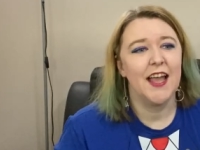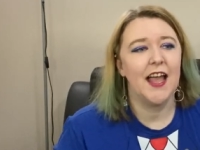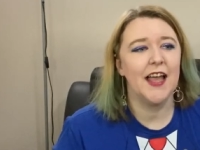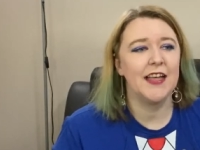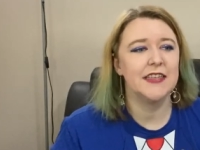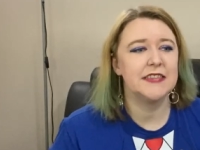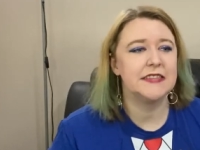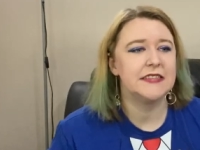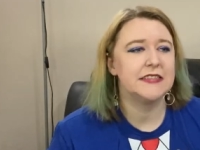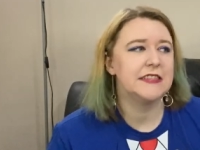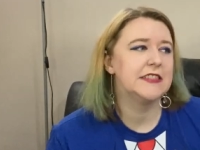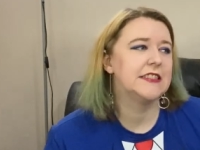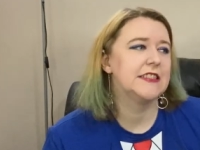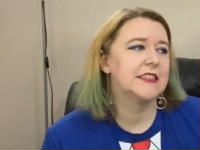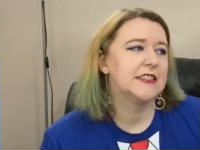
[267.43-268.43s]

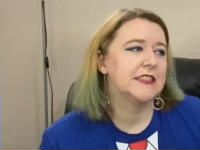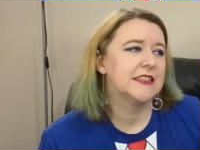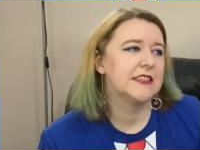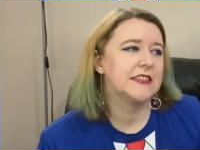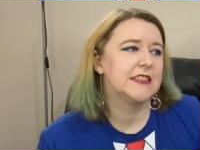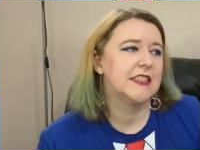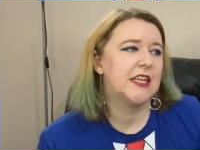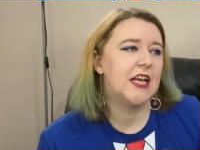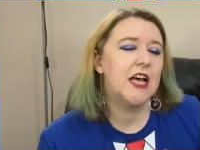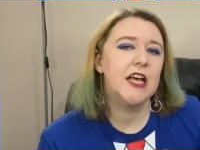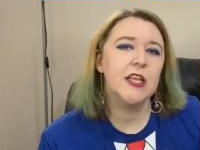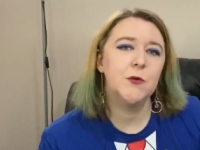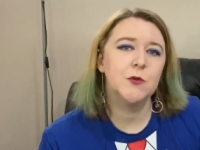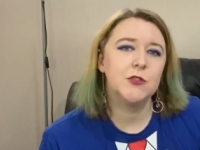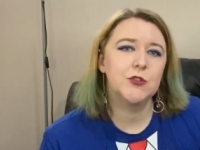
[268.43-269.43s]
and
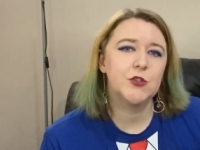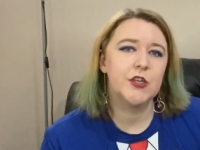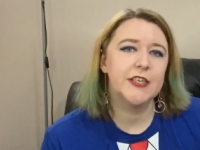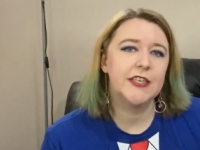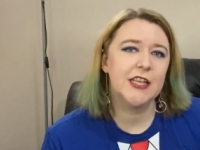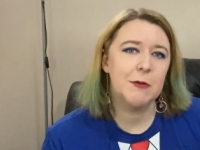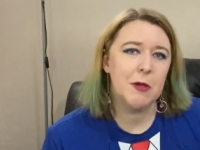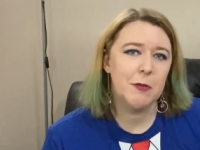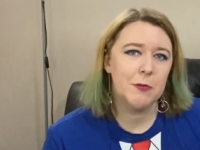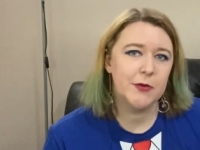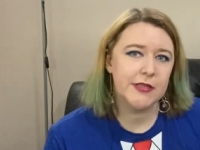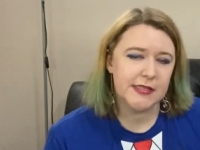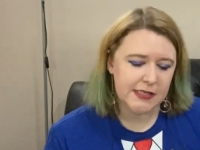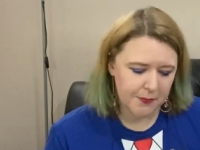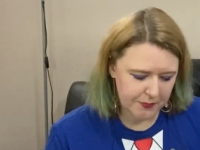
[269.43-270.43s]
I will try and come up
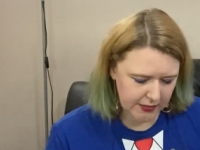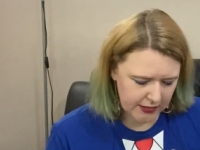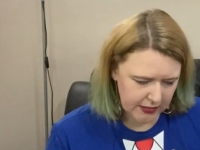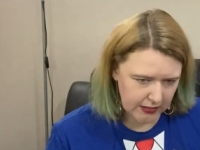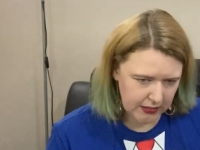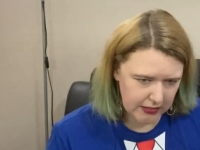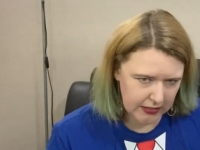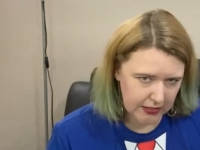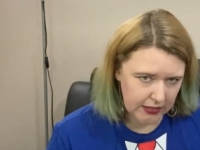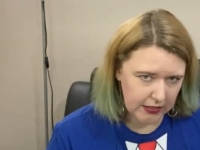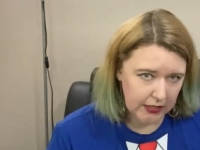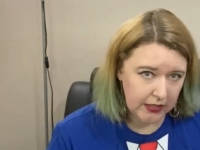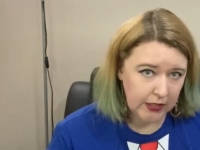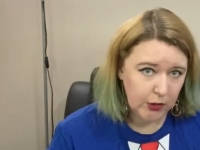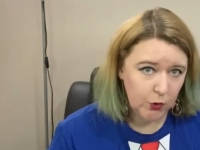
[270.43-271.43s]
with something
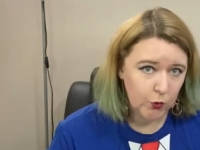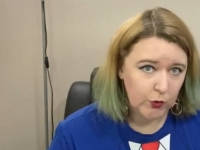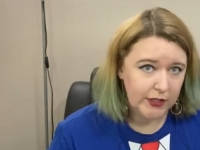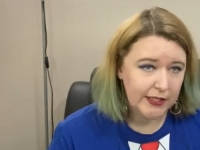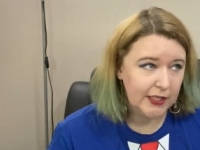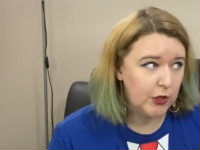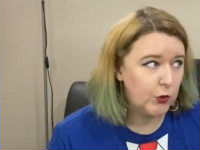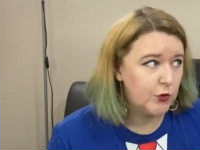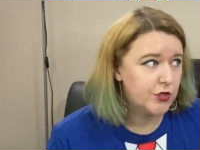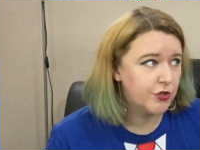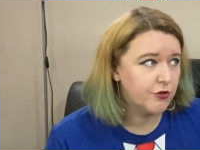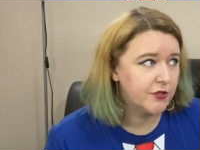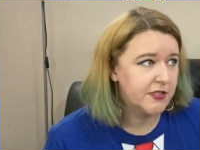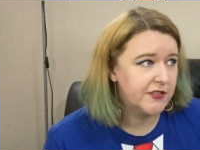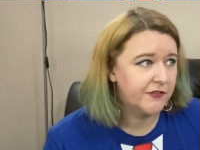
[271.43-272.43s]
equally
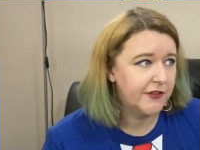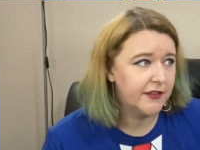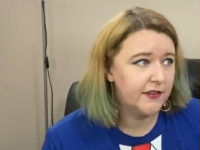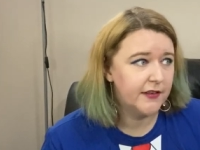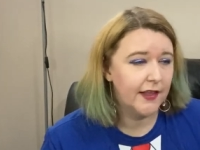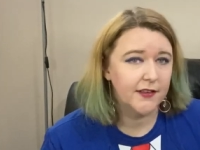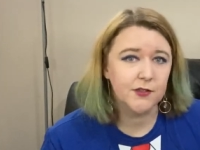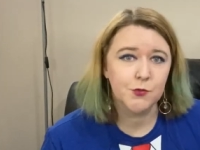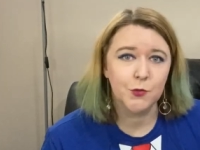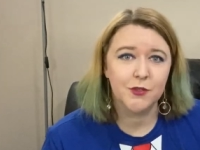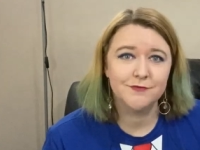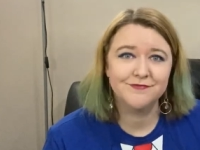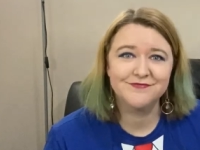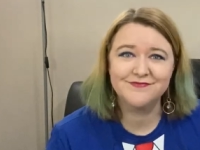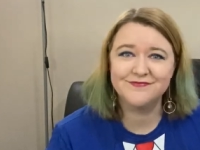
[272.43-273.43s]
ludicrous for the next one.